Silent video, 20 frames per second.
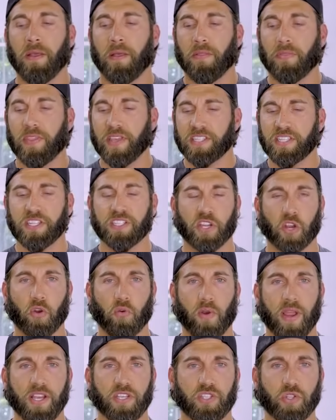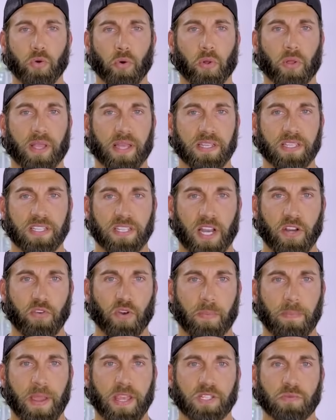this is a great tool.
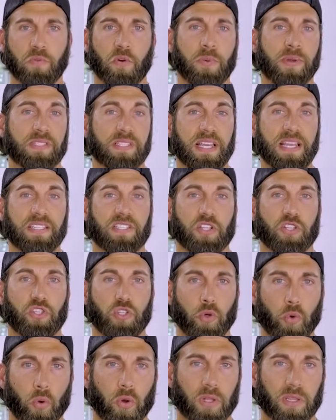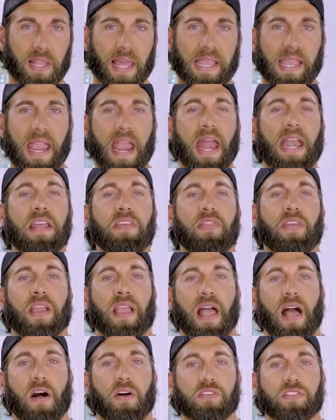Concentric based movements is a tool like anything
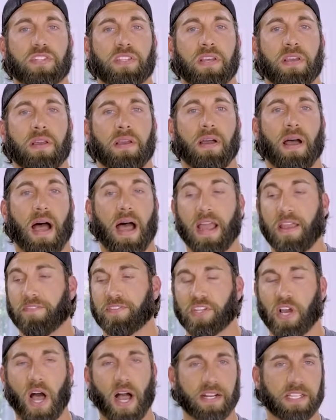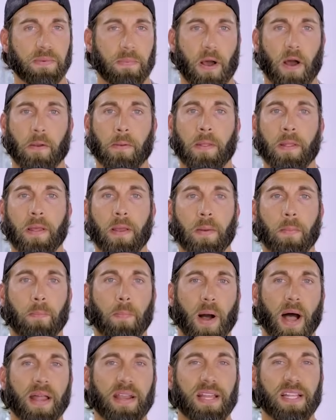else I have talked about,
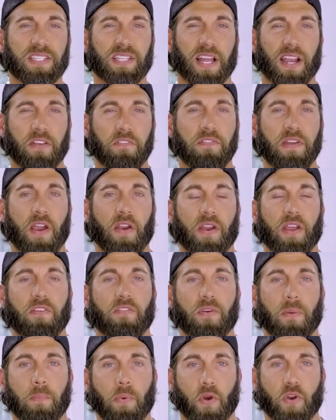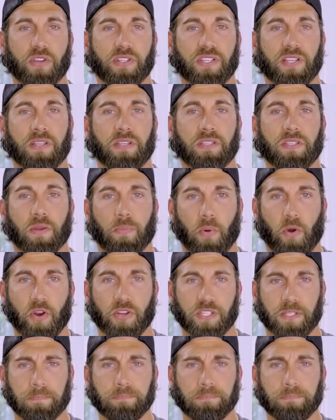but it's gonna vary from person to person.